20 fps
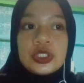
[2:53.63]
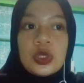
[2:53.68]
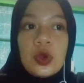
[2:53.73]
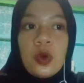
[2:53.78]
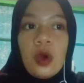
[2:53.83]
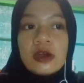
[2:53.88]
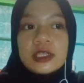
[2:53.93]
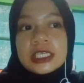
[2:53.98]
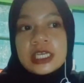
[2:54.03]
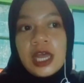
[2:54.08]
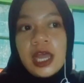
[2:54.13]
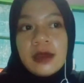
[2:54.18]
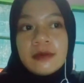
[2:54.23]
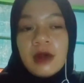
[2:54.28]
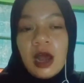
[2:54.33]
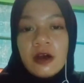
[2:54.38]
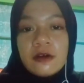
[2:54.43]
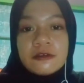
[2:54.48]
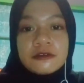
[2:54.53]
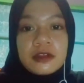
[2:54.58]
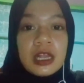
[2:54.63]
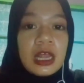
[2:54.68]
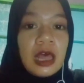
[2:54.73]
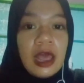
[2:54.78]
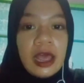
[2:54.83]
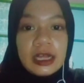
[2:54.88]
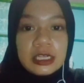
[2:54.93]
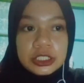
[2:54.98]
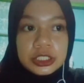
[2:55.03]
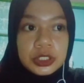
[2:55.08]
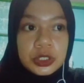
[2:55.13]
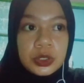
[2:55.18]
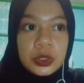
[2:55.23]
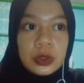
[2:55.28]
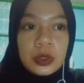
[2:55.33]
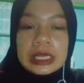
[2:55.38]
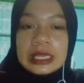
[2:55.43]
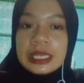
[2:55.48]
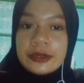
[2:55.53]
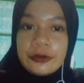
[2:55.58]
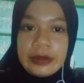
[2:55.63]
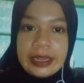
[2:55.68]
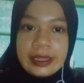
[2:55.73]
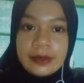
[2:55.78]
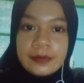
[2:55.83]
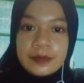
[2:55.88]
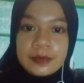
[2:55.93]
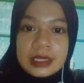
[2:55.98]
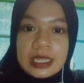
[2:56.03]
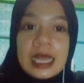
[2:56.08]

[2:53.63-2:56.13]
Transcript: the outcome of L2 learning.